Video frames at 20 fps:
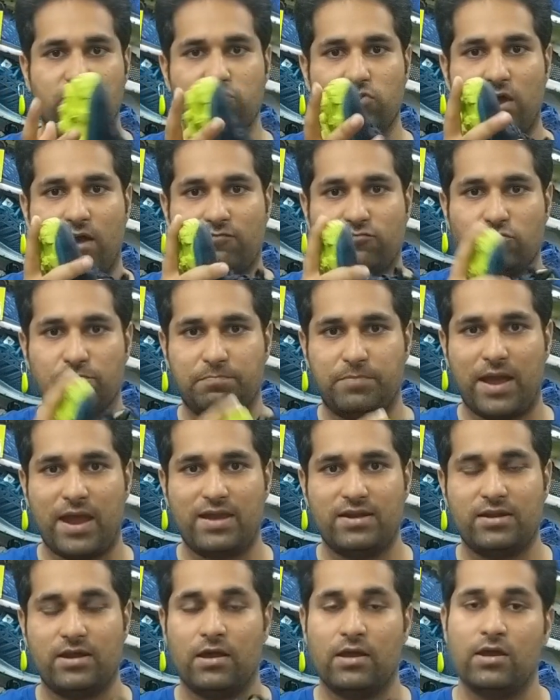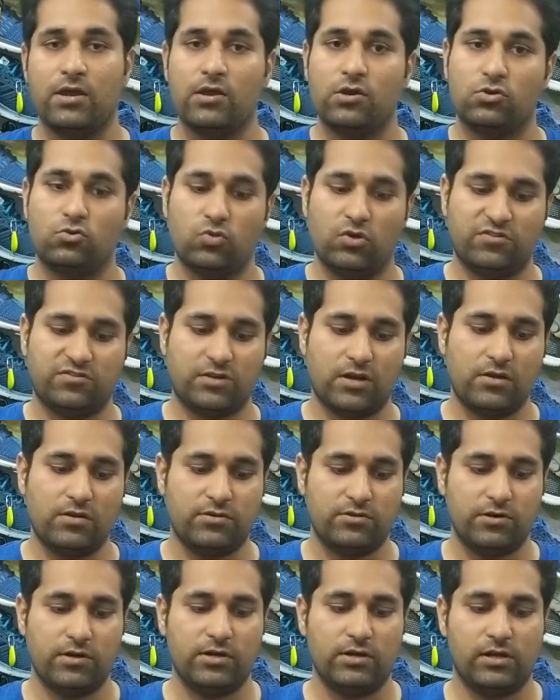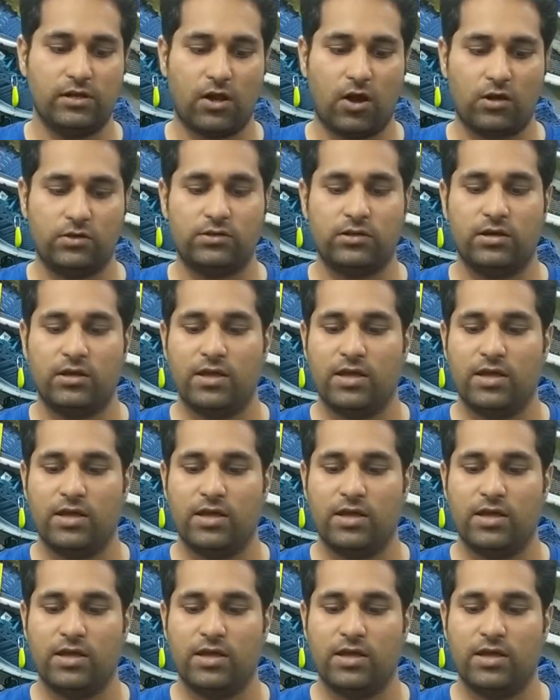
You have to bend, twist and turn a lot,